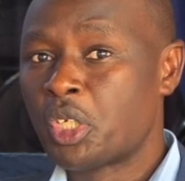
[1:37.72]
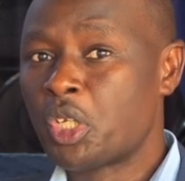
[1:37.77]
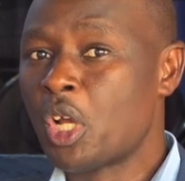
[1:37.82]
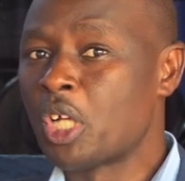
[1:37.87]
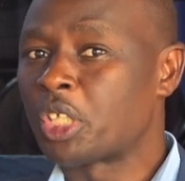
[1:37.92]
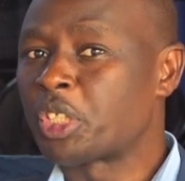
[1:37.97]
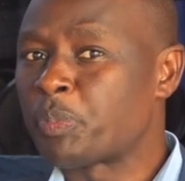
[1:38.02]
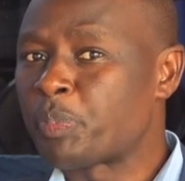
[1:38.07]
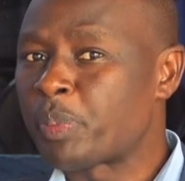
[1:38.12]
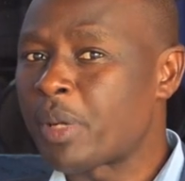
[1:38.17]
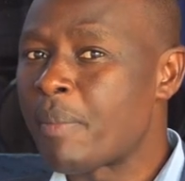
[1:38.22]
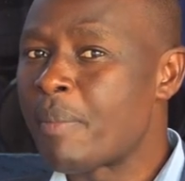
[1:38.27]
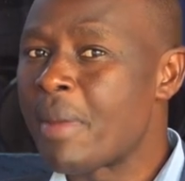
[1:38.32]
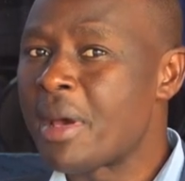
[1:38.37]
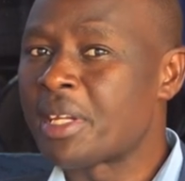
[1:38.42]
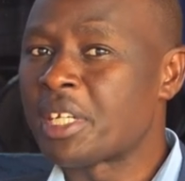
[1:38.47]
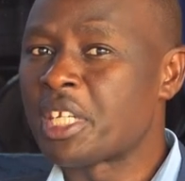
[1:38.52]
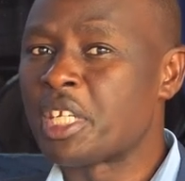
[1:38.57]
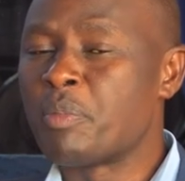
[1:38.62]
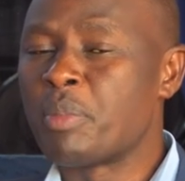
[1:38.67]
not
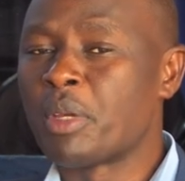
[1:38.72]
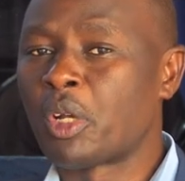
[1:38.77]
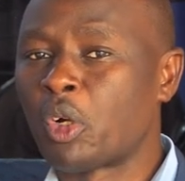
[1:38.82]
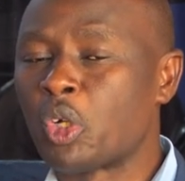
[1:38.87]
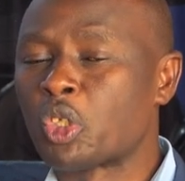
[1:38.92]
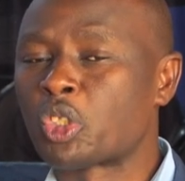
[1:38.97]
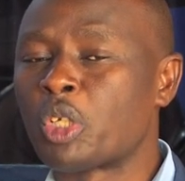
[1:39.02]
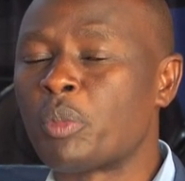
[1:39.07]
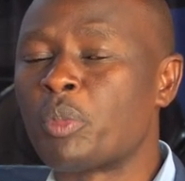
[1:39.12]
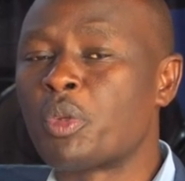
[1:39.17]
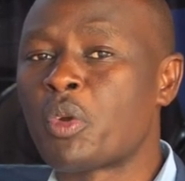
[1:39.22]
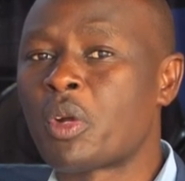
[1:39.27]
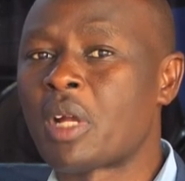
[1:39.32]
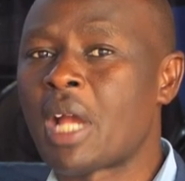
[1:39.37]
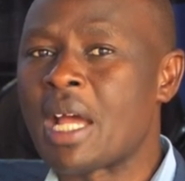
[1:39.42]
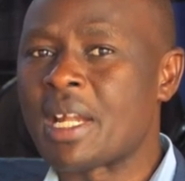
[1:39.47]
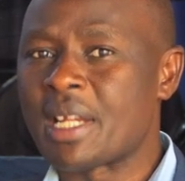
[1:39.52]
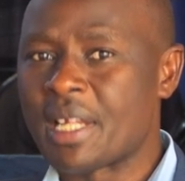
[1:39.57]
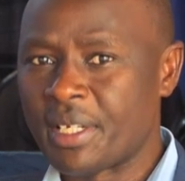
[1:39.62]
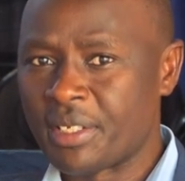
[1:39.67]
primarily because of
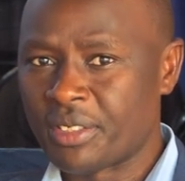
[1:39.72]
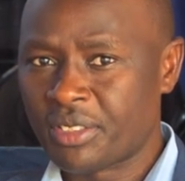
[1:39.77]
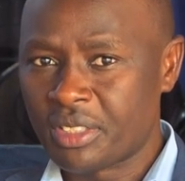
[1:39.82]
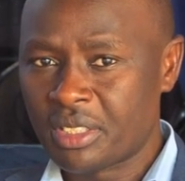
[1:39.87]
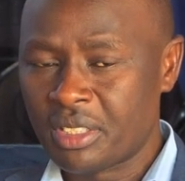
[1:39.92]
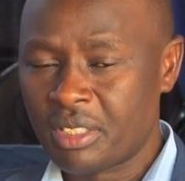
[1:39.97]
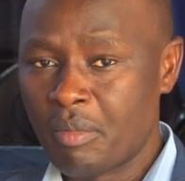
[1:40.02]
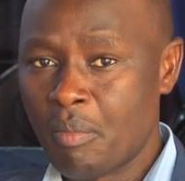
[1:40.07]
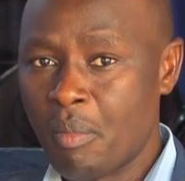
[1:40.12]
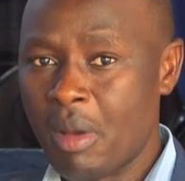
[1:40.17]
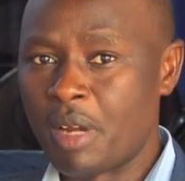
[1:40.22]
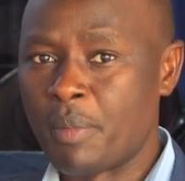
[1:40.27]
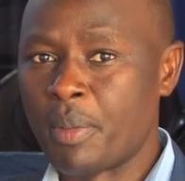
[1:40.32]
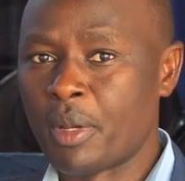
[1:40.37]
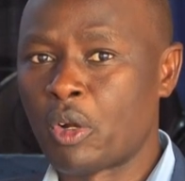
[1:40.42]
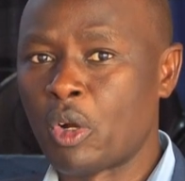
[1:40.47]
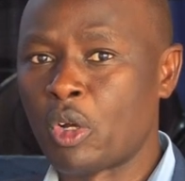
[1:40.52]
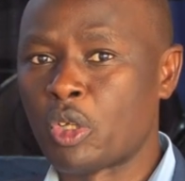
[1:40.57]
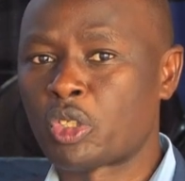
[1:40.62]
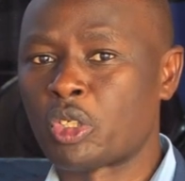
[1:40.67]
Ugandans, but
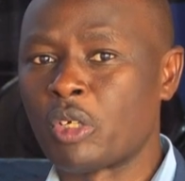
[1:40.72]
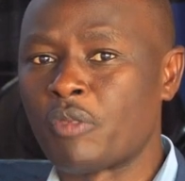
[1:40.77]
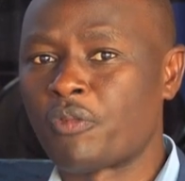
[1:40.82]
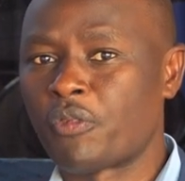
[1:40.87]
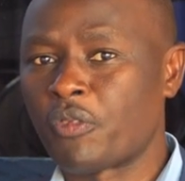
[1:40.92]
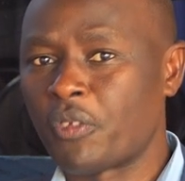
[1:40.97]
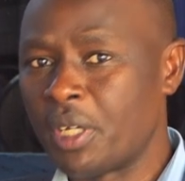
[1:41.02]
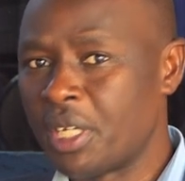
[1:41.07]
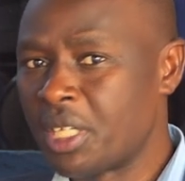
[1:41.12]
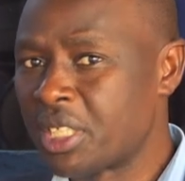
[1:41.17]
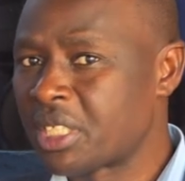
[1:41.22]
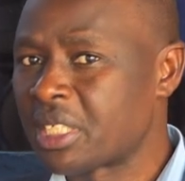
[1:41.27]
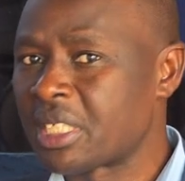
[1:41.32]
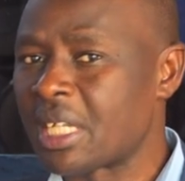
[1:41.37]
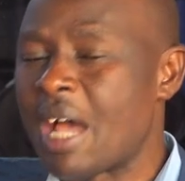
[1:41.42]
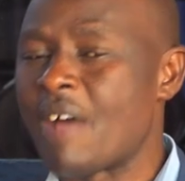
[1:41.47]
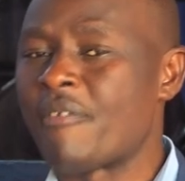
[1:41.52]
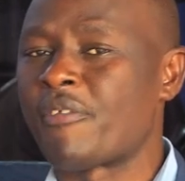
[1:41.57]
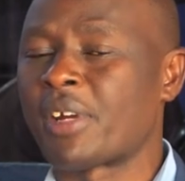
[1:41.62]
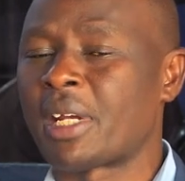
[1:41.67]
because of East
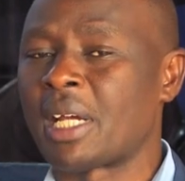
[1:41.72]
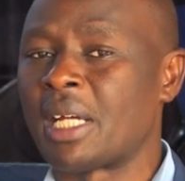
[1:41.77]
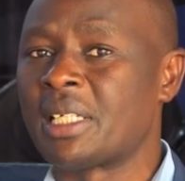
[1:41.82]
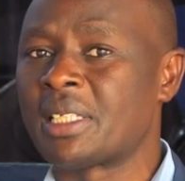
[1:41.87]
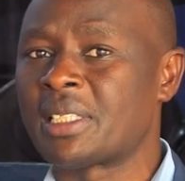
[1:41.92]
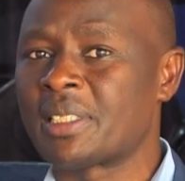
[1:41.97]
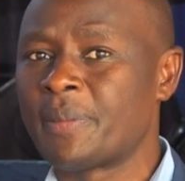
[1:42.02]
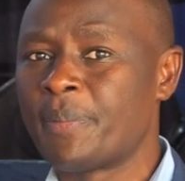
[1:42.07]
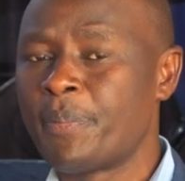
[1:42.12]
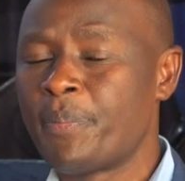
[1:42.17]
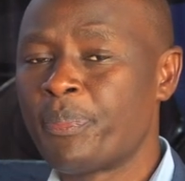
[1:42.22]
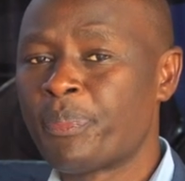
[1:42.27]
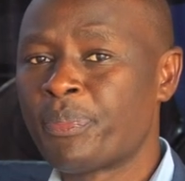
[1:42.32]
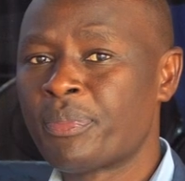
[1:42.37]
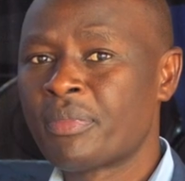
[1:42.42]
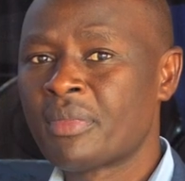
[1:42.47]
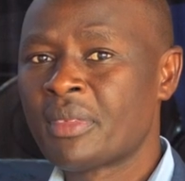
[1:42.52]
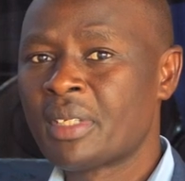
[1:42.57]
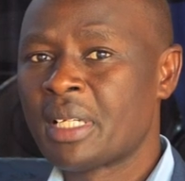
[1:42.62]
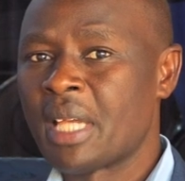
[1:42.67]
Africans
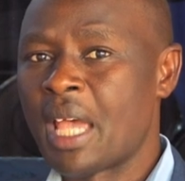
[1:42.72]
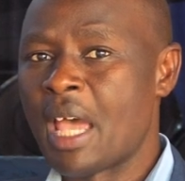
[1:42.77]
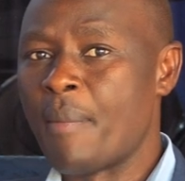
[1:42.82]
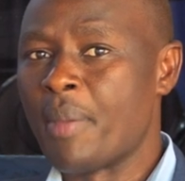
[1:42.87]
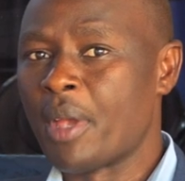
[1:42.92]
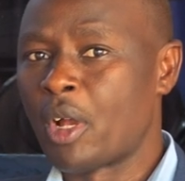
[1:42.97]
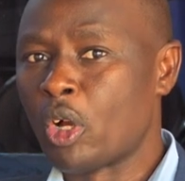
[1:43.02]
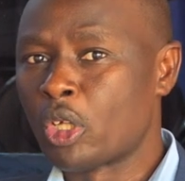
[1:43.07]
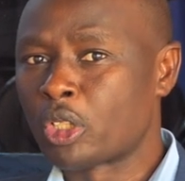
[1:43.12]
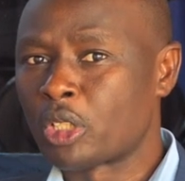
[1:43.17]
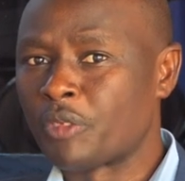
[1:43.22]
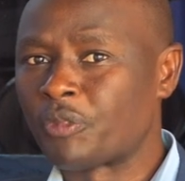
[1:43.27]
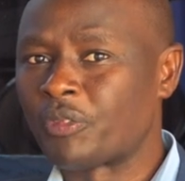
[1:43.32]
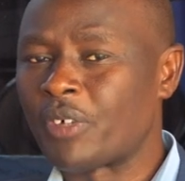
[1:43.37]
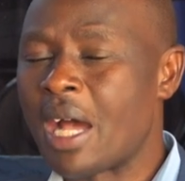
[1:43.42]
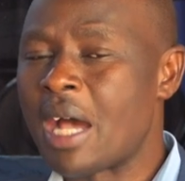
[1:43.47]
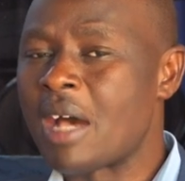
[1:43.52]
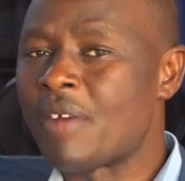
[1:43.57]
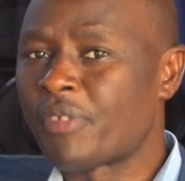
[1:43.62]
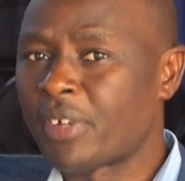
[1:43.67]
and because
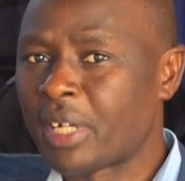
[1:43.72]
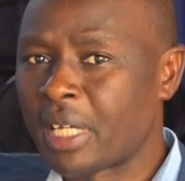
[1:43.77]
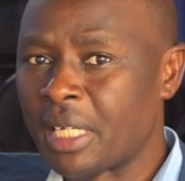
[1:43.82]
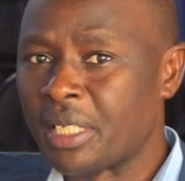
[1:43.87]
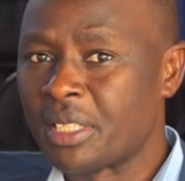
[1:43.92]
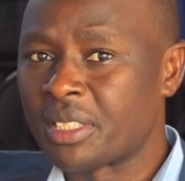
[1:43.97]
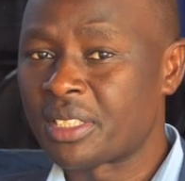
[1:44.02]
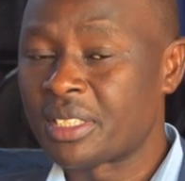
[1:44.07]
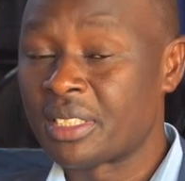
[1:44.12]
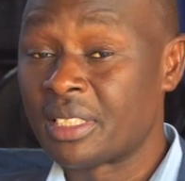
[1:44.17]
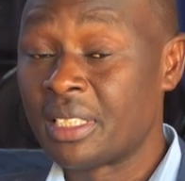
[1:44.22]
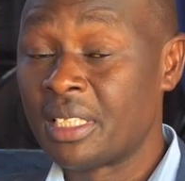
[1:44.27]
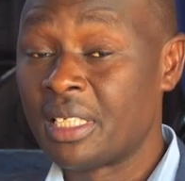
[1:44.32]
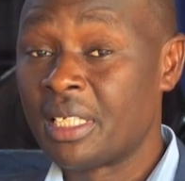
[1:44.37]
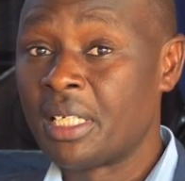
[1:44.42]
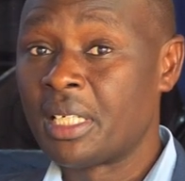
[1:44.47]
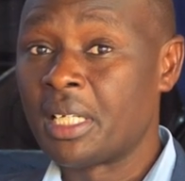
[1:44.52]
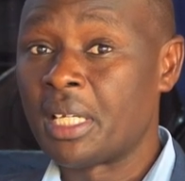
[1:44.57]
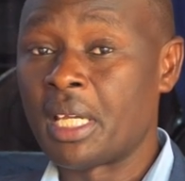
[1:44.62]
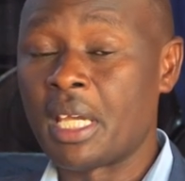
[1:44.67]
of Africans
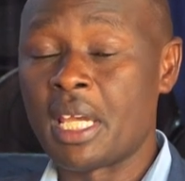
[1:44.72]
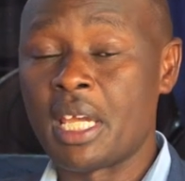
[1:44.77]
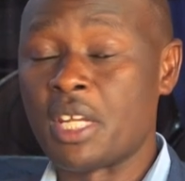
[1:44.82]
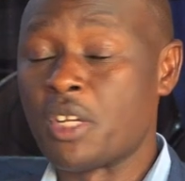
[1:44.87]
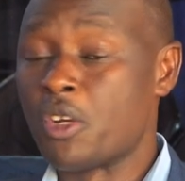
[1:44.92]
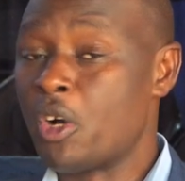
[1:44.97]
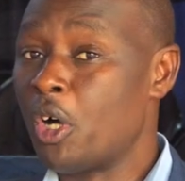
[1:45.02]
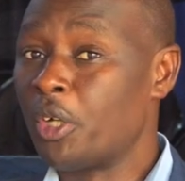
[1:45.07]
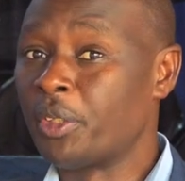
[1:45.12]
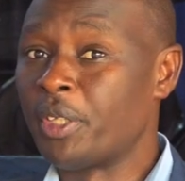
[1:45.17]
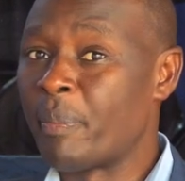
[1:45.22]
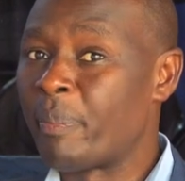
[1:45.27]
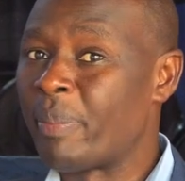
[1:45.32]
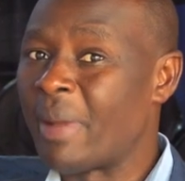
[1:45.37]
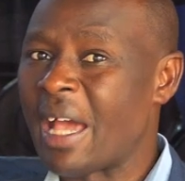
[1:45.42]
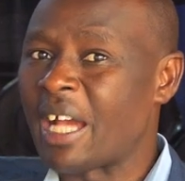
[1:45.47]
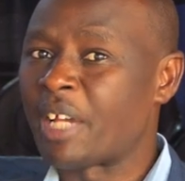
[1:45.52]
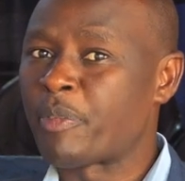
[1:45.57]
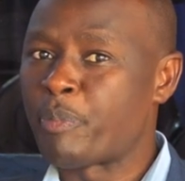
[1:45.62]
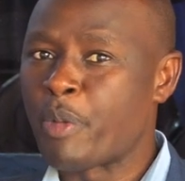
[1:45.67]
and all the
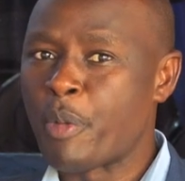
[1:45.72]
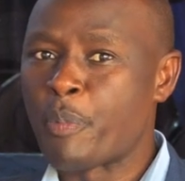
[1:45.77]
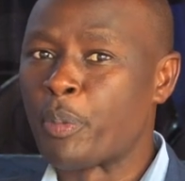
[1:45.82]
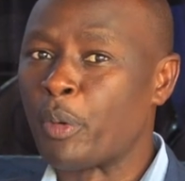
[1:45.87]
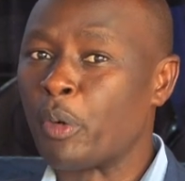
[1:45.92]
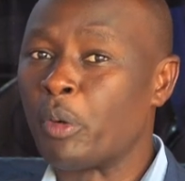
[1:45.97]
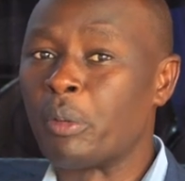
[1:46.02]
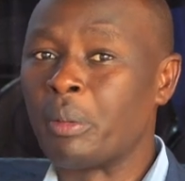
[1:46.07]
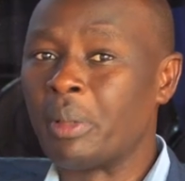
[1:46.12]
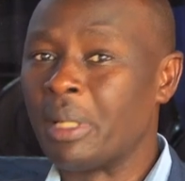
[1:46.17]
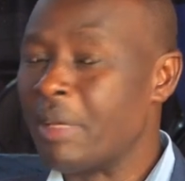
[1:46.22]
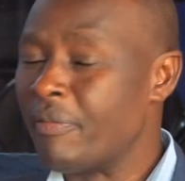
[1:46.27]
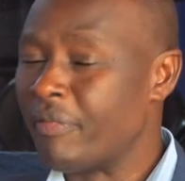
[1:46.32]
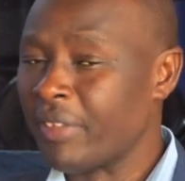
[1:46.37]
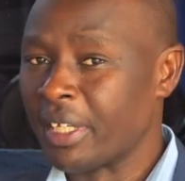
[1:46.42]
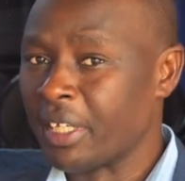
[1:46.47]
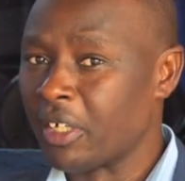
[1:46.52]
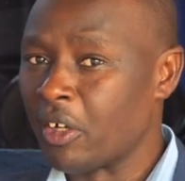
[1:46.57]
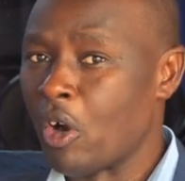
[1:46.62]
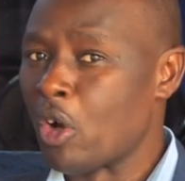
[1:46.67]
black people
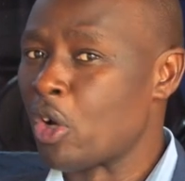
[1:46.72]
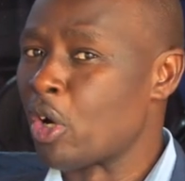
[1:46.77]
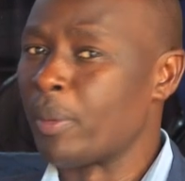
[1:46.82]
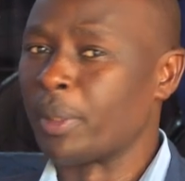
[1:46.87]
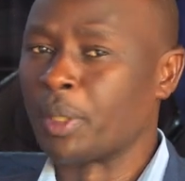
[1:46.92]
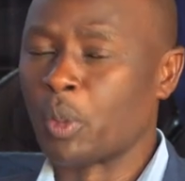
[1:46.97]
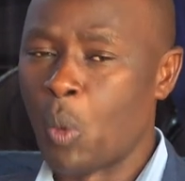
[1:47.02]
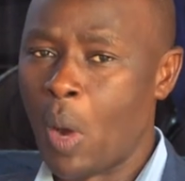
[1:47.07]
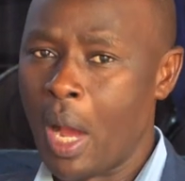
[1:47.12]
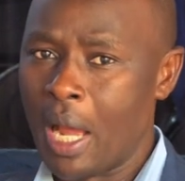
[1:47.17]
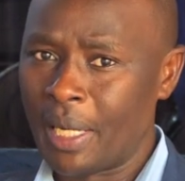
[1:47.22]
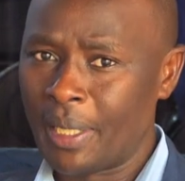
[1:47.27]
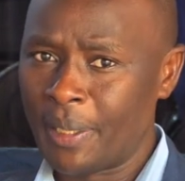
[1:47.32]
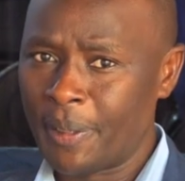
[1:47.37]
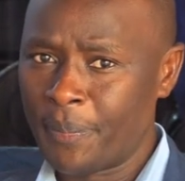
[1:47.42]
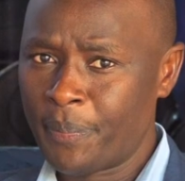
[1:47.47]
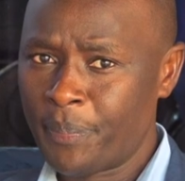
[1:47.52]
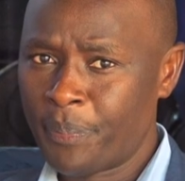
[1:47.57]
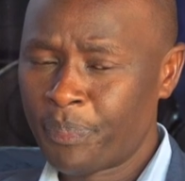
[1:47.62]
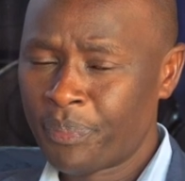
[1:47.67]
living all over the world.